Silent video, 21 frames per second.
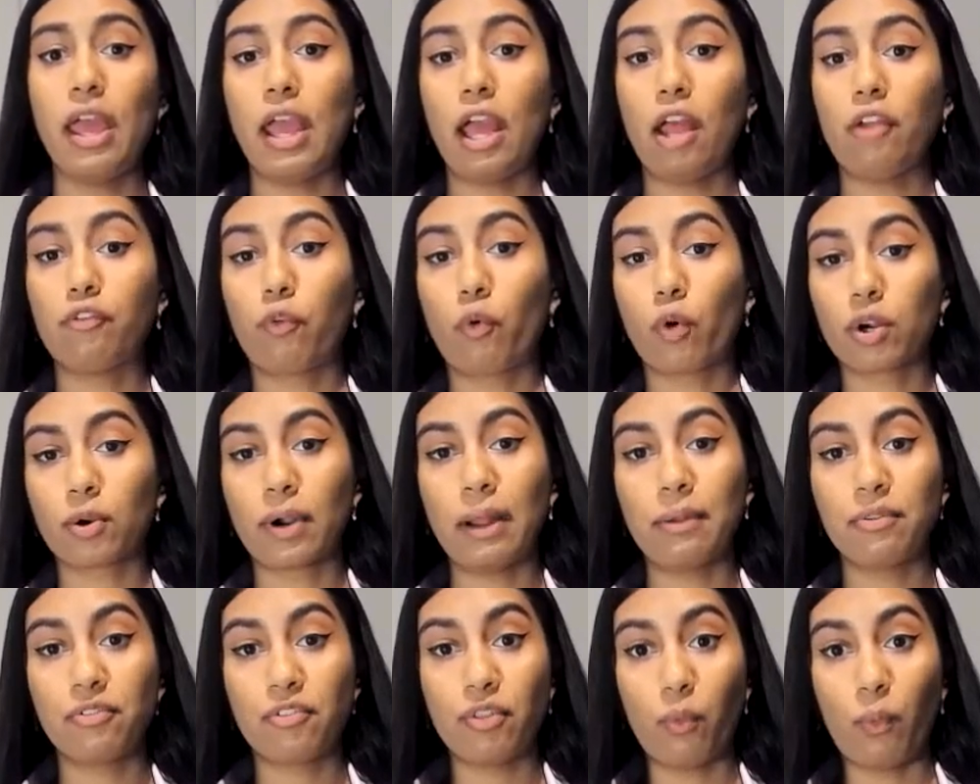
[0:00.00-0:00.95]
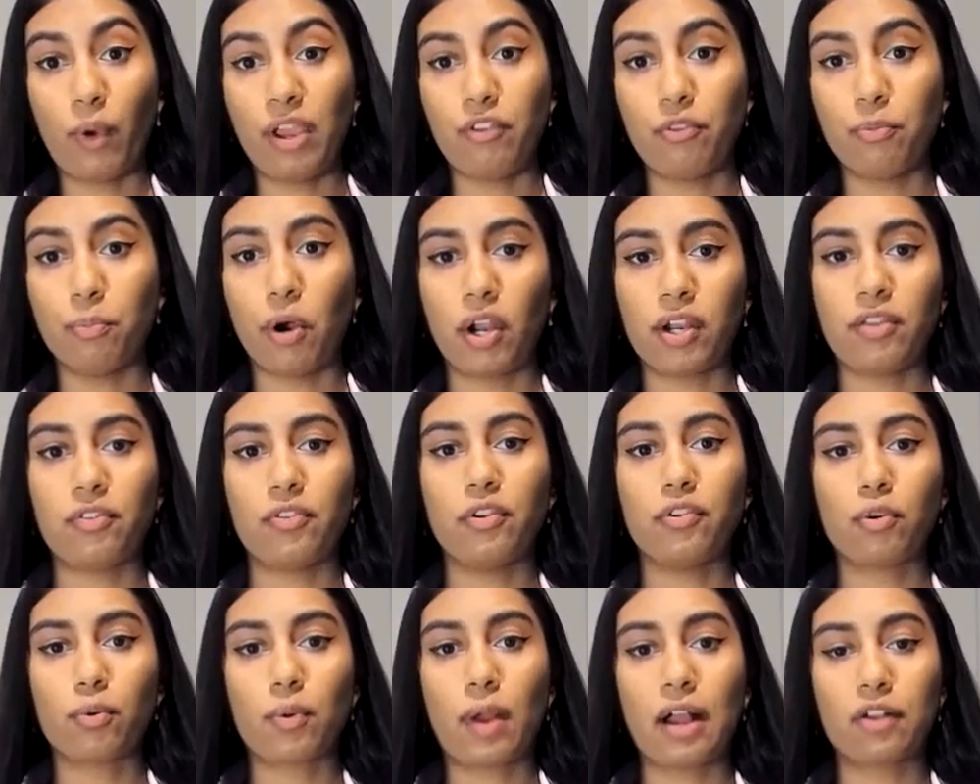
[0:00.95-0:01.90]
It foregrounds the ways bodies
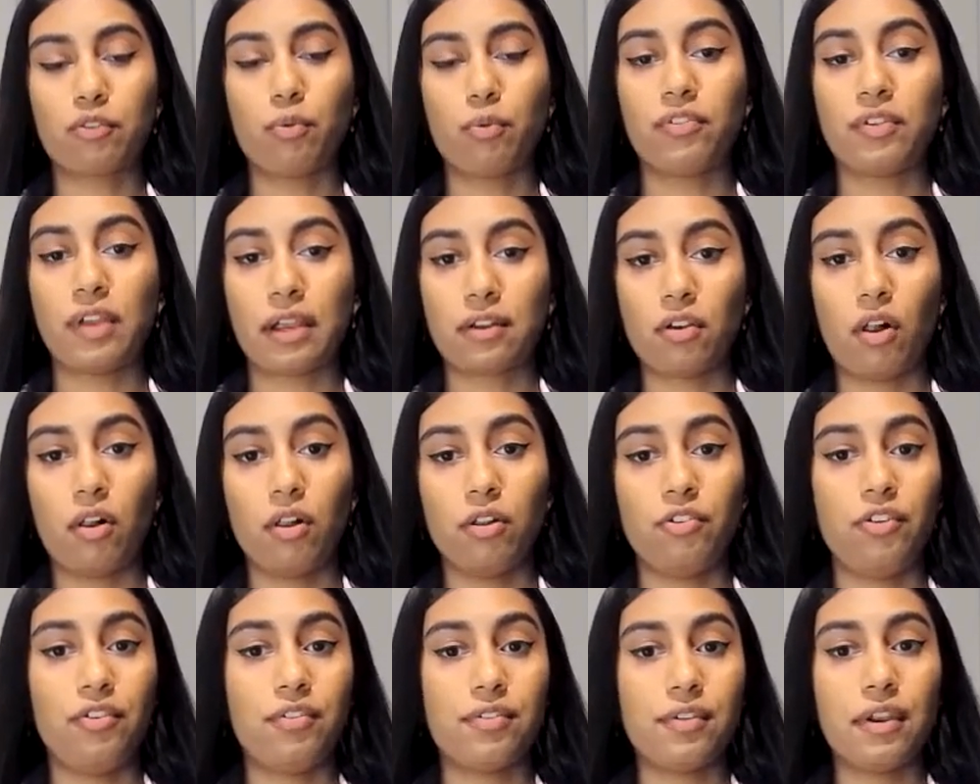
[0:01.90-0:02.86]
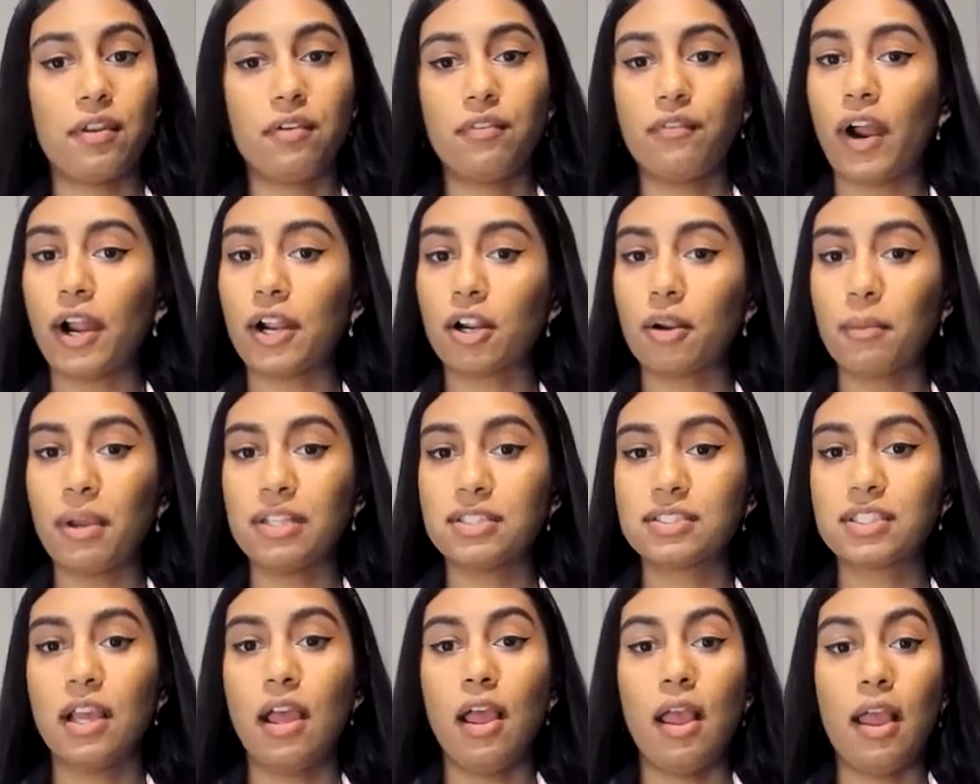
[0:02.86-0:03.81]
interact with technologies and
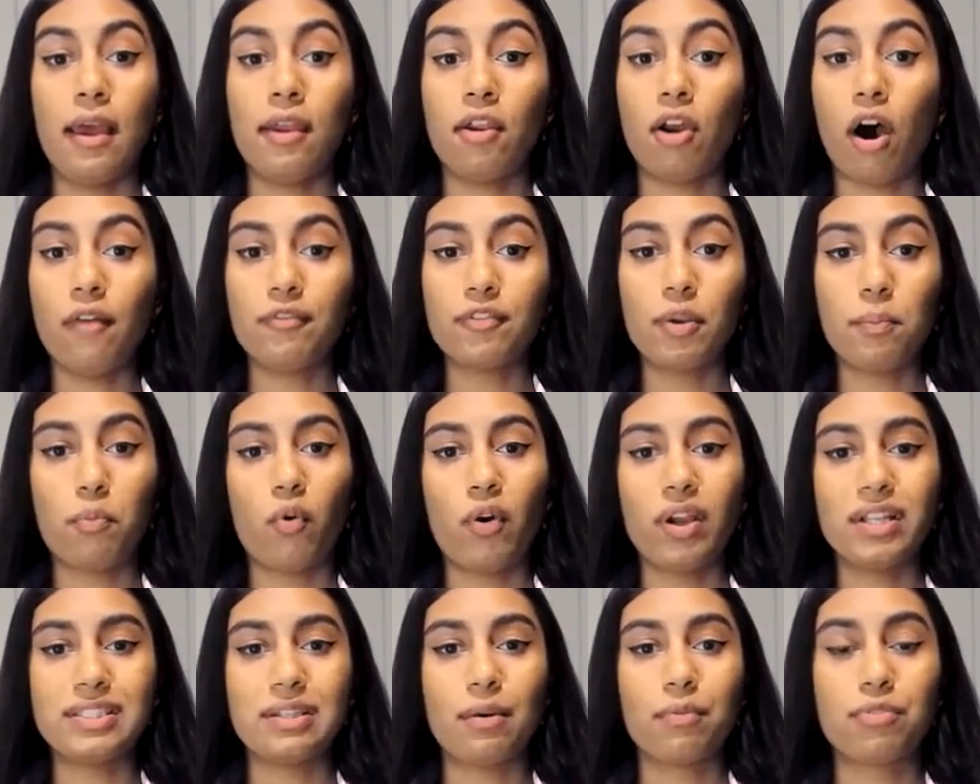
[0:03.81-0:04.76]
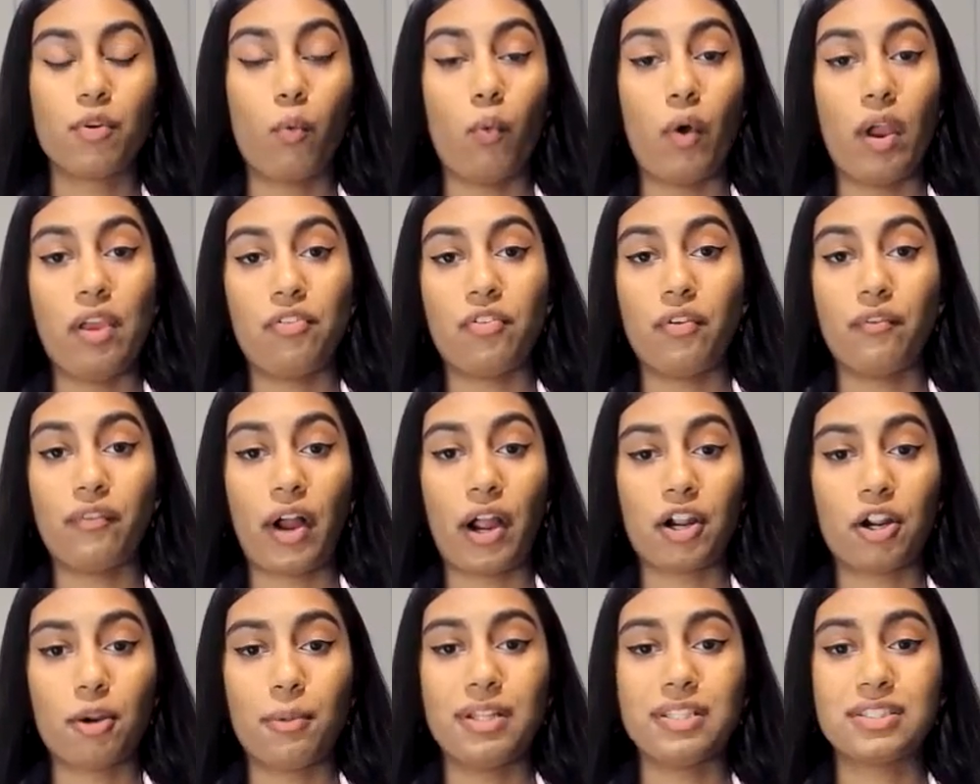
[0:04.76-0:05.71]
environments, and often points out the ways
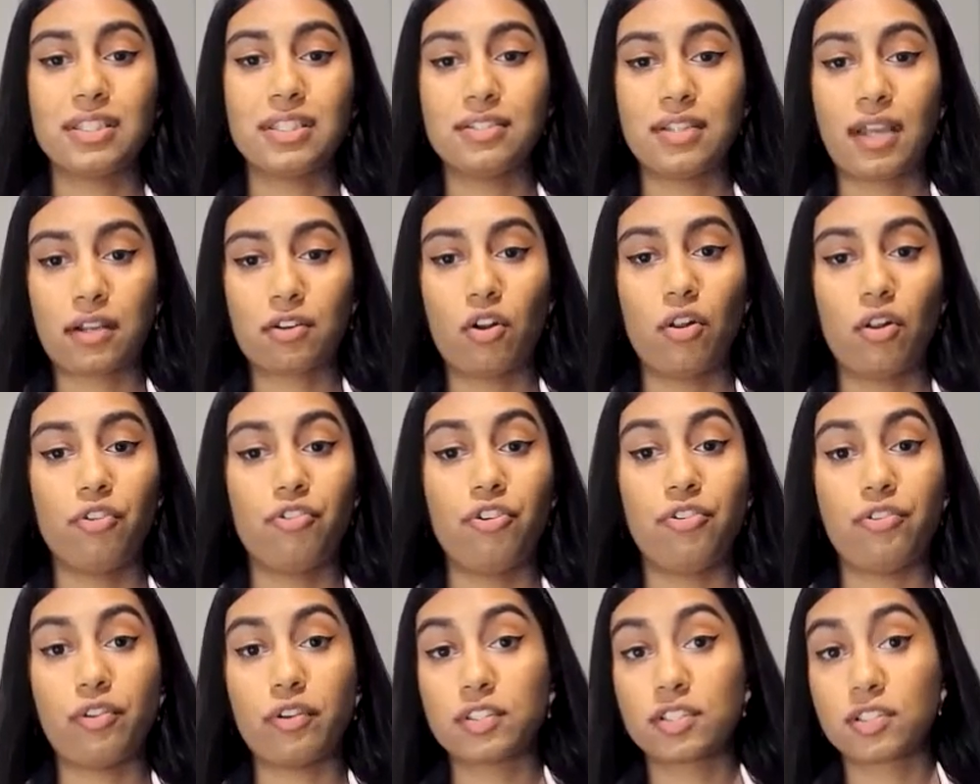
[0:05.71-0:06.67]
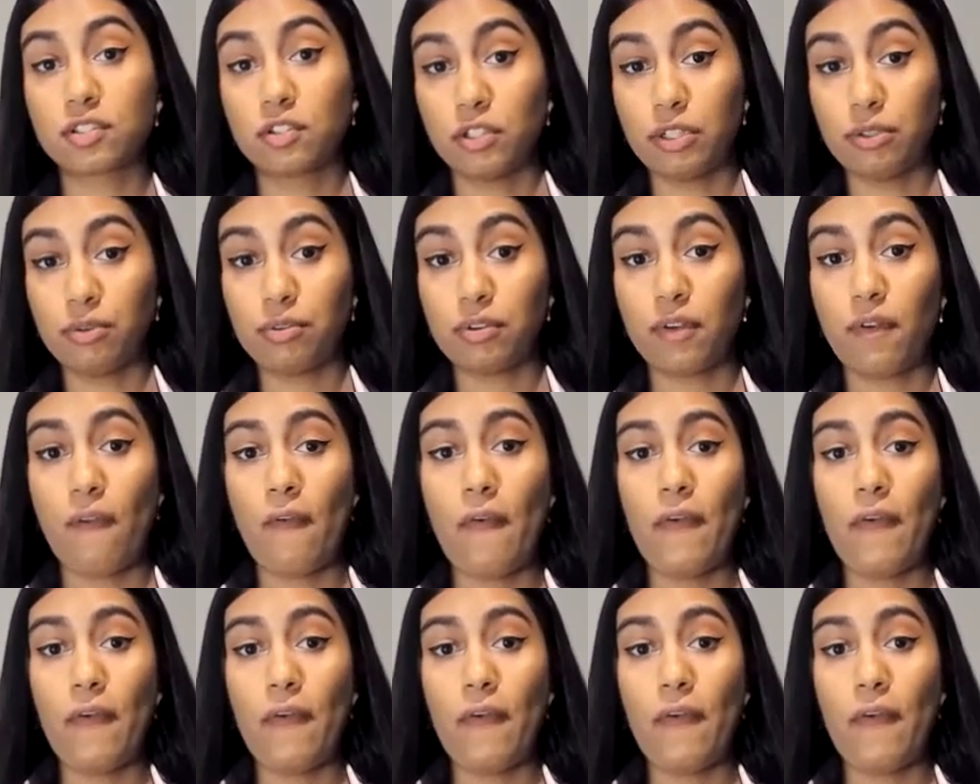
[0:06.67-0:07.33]
environments and technologies exclude.